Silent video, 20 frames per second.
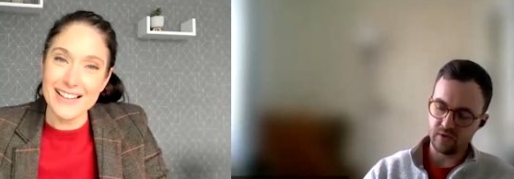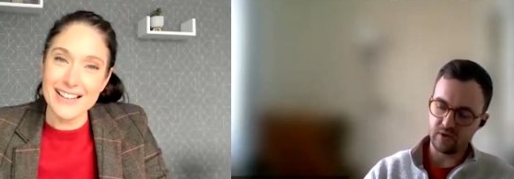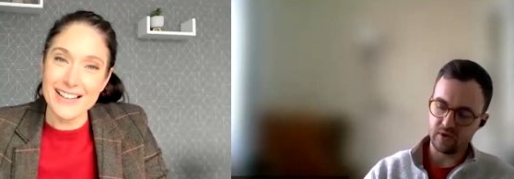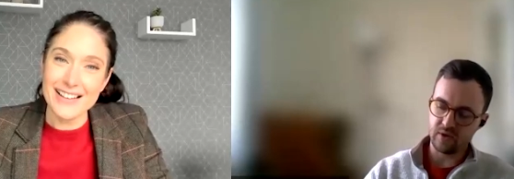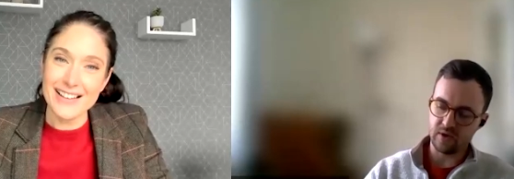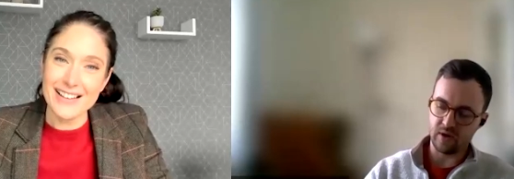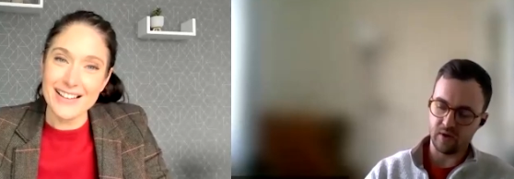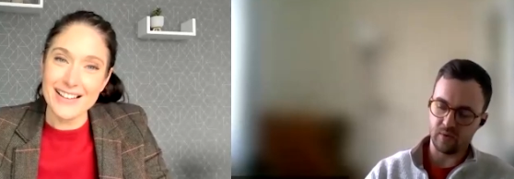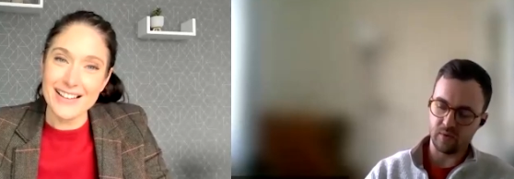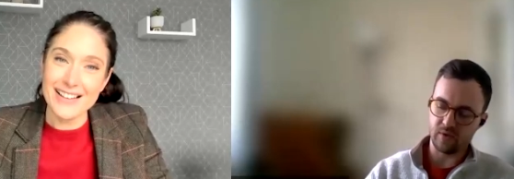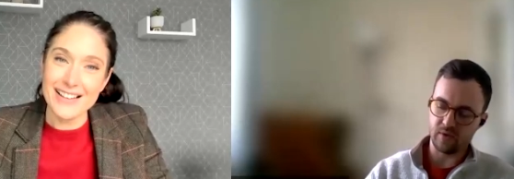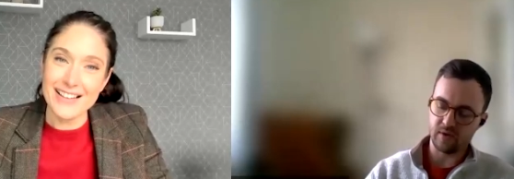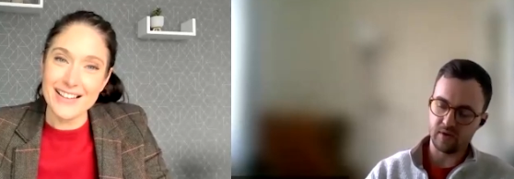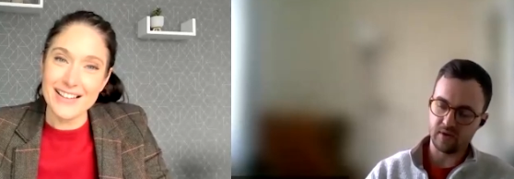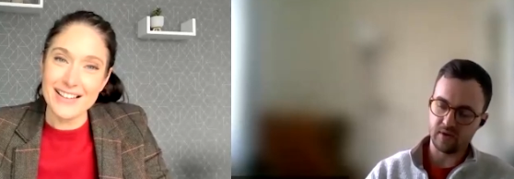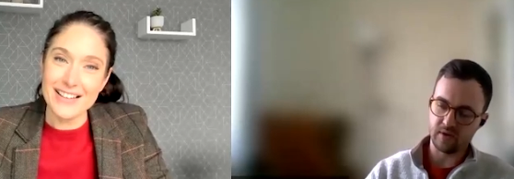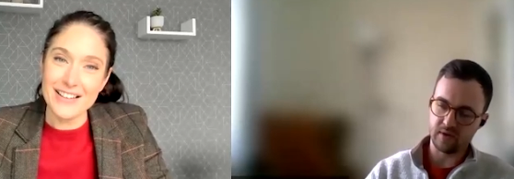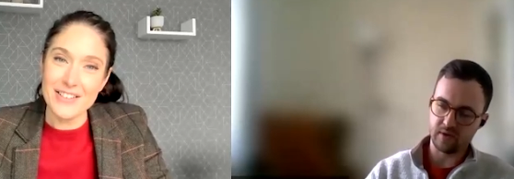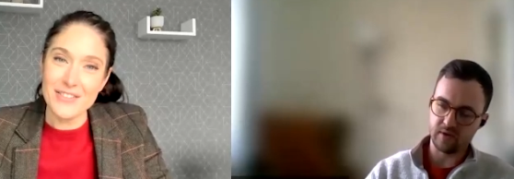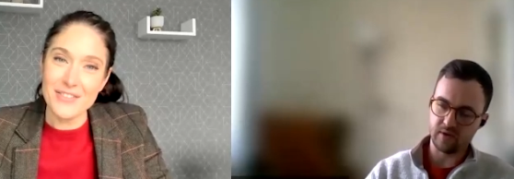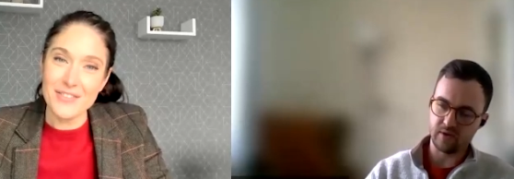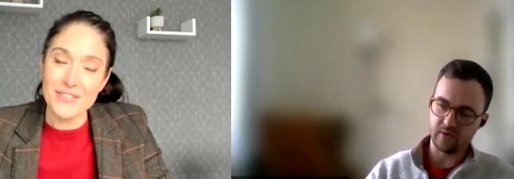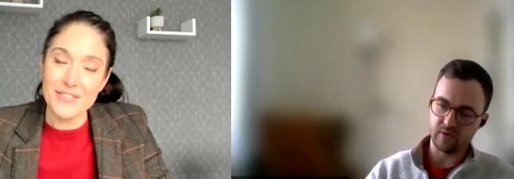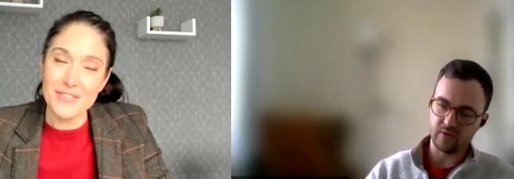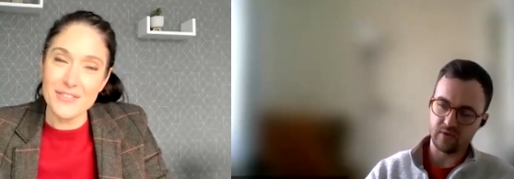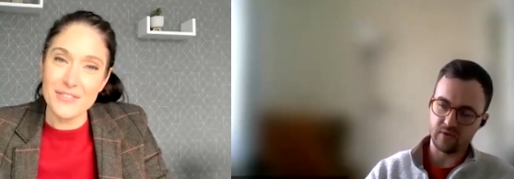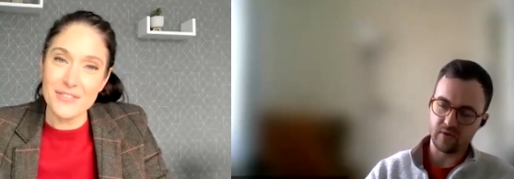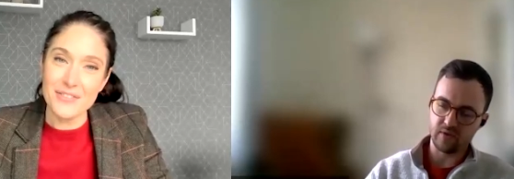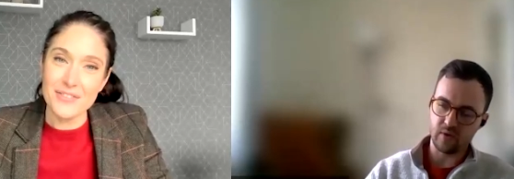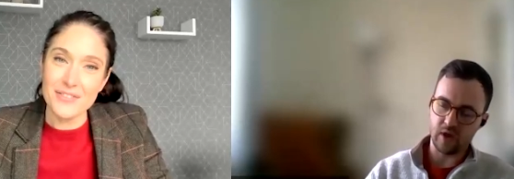Speaker 1: you know,
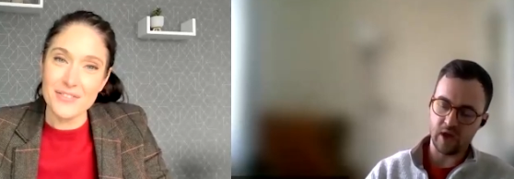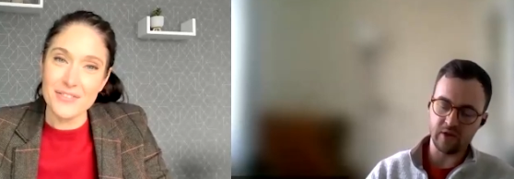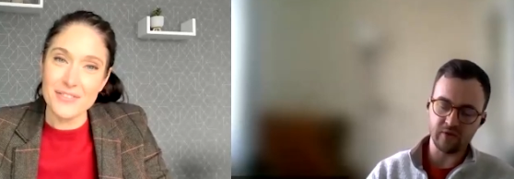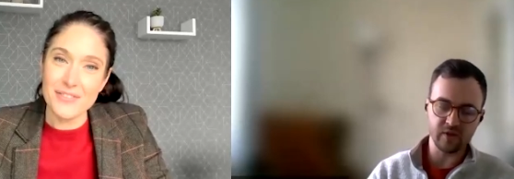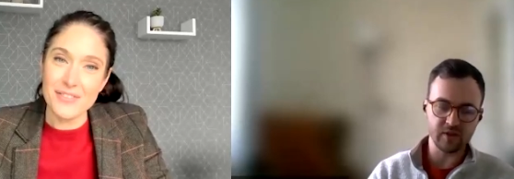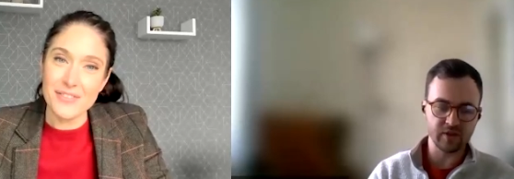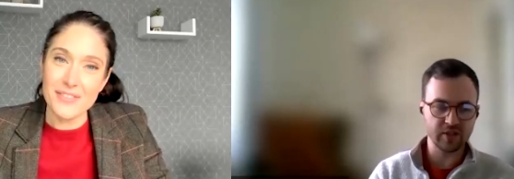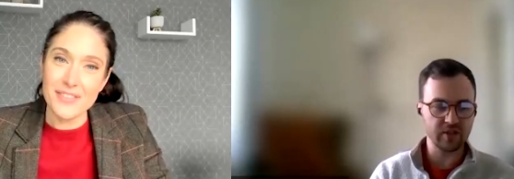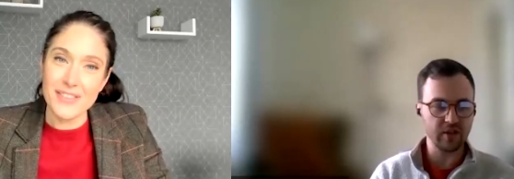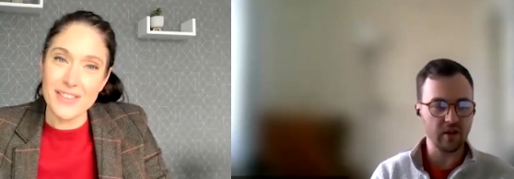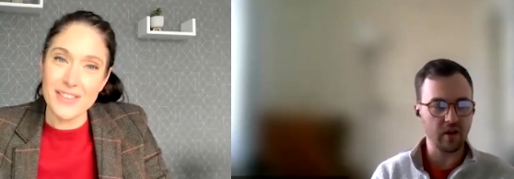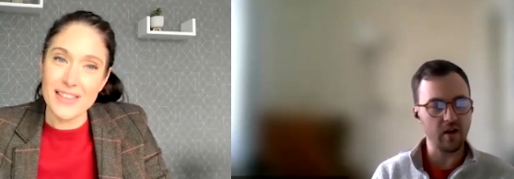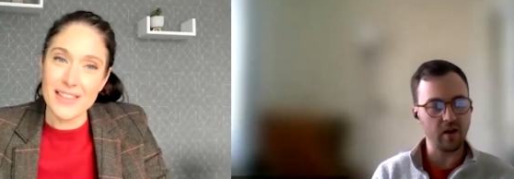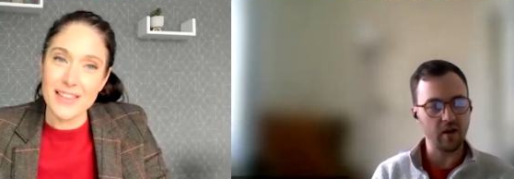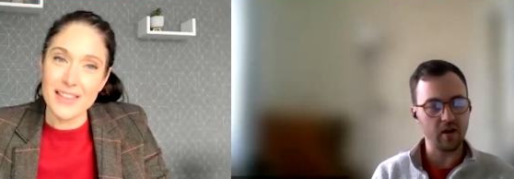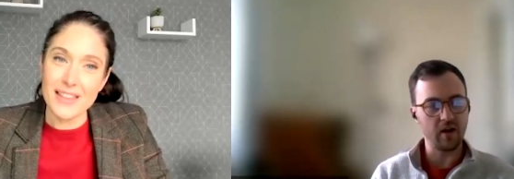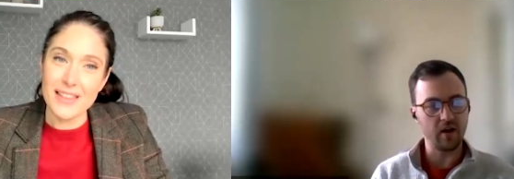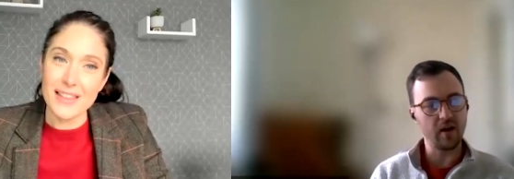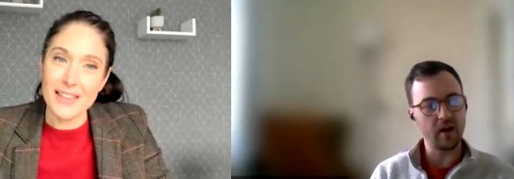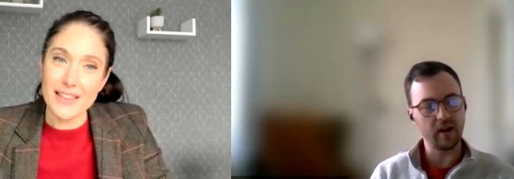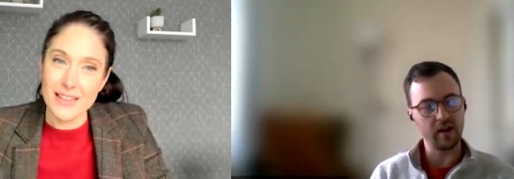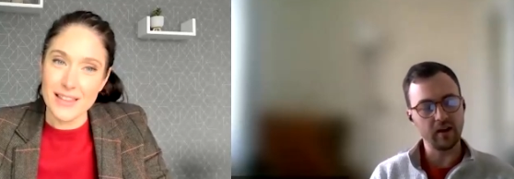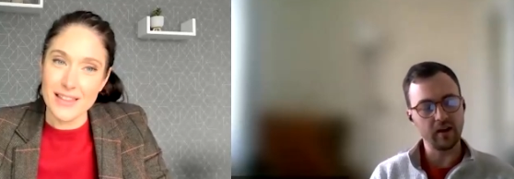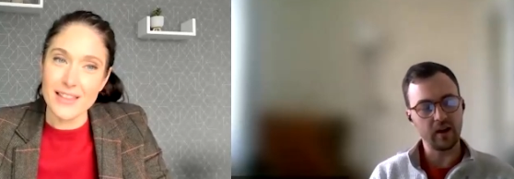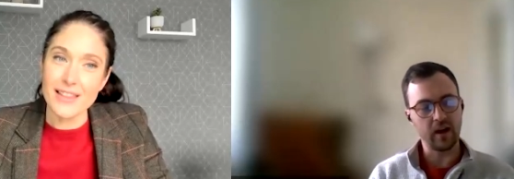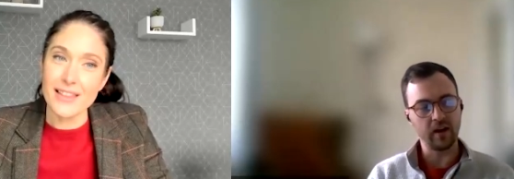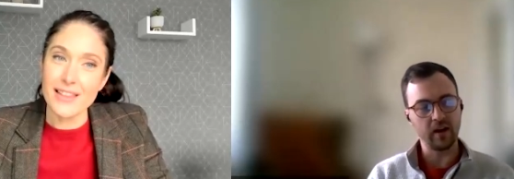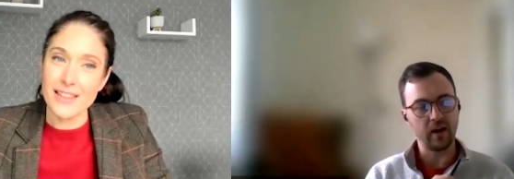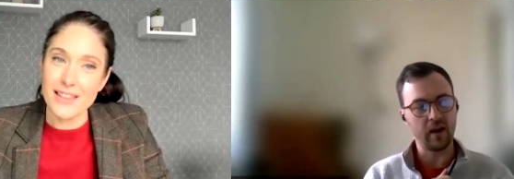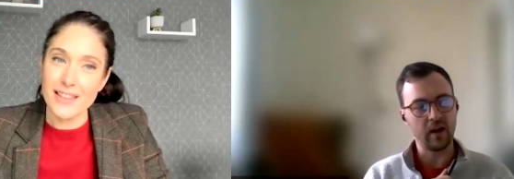at the start,
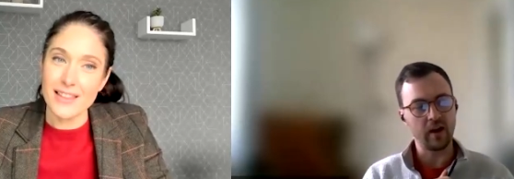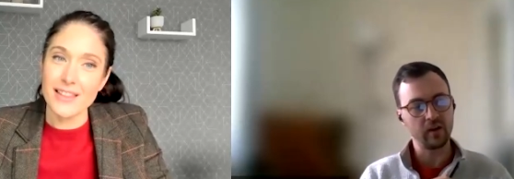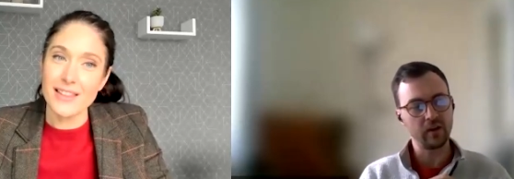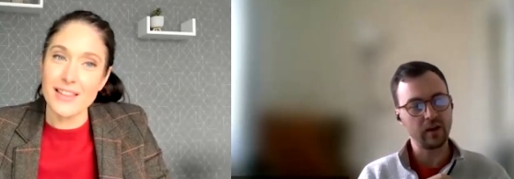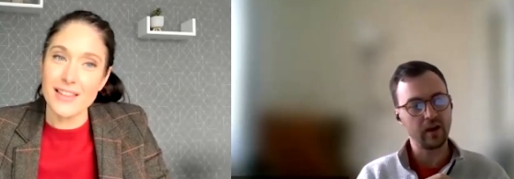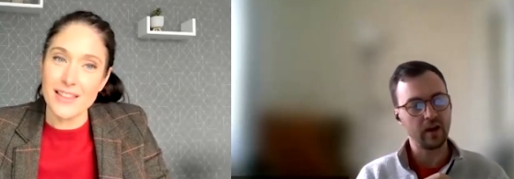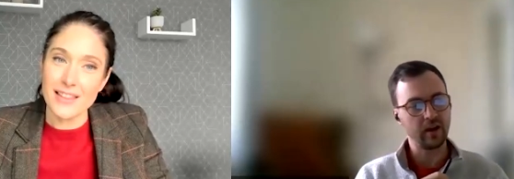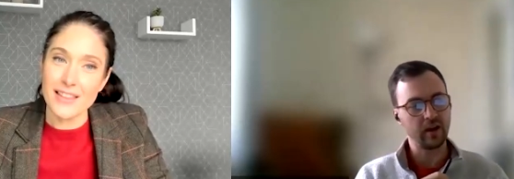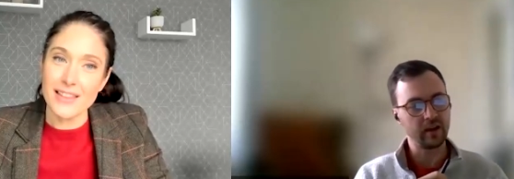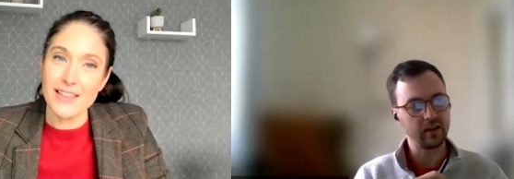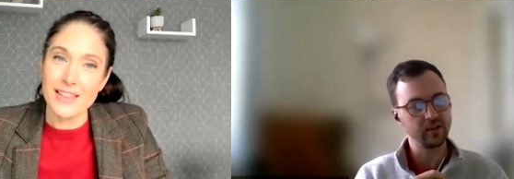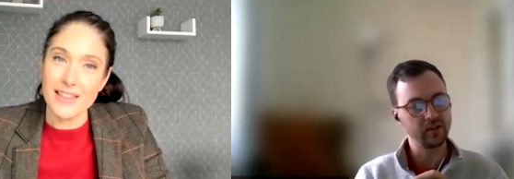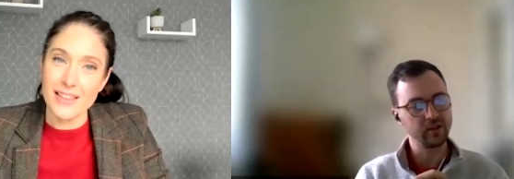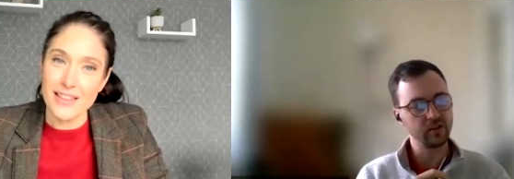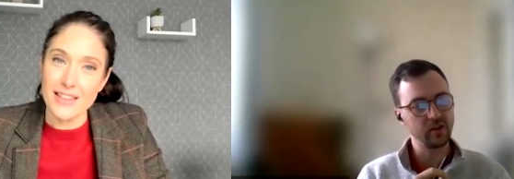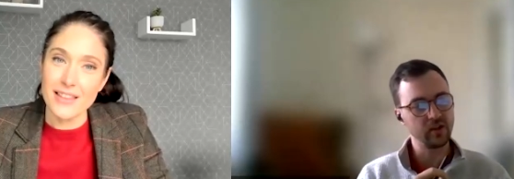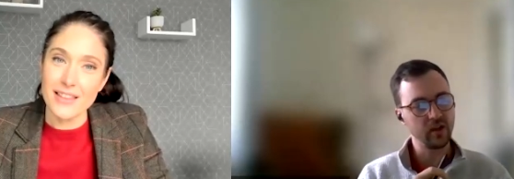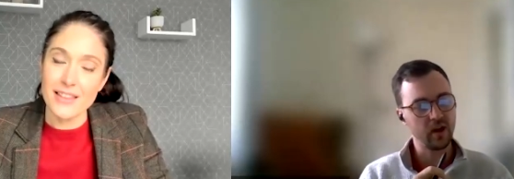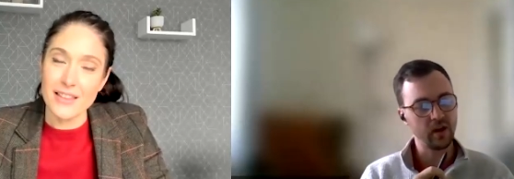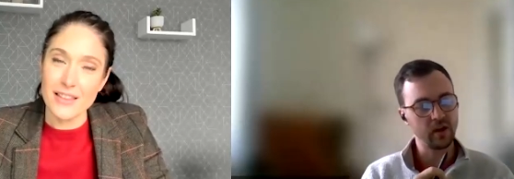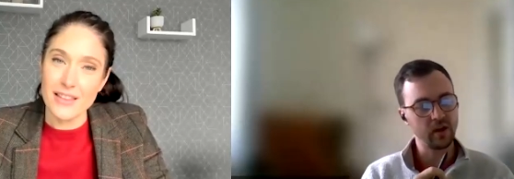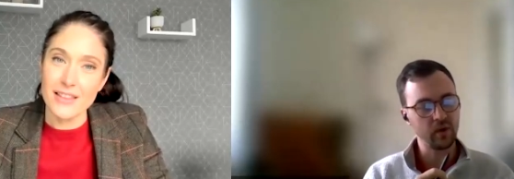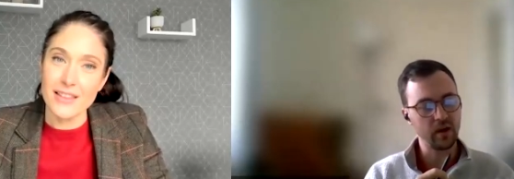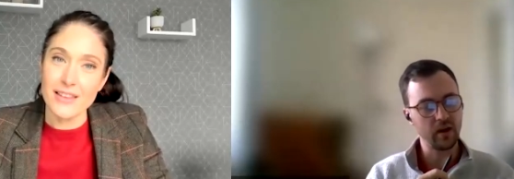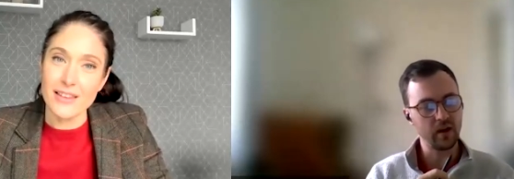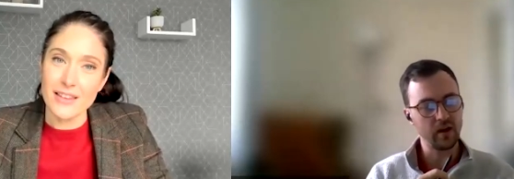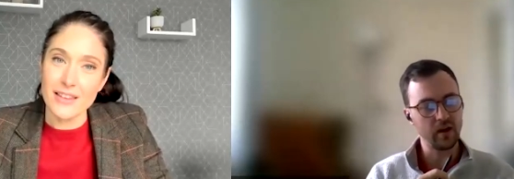I, I, I, I